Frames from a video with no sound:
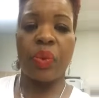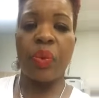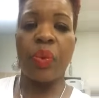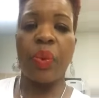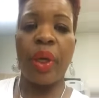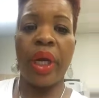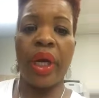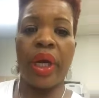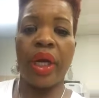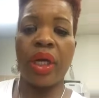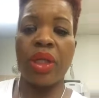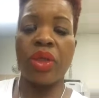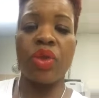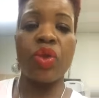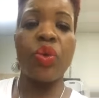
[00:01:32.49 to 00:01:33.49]
where
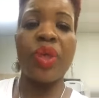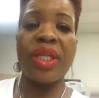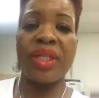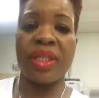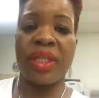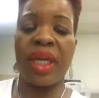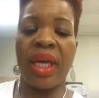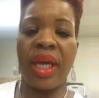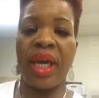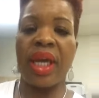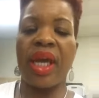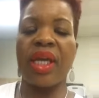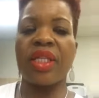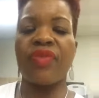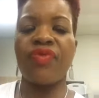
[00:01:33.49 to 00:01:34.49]
do we stand
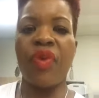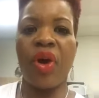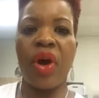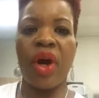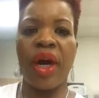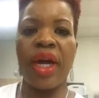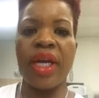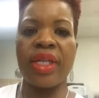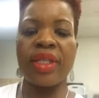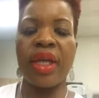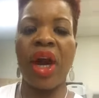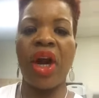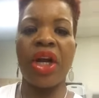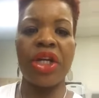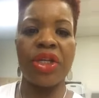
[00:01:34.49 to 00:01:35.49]
as far as
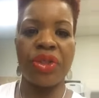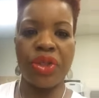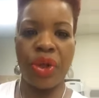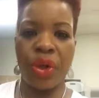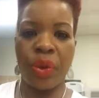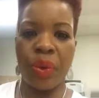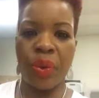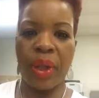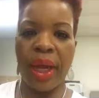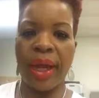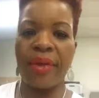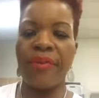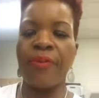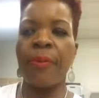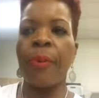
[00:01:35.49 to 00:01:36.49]
our eternal
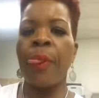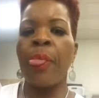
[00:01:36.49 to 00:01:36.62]
life?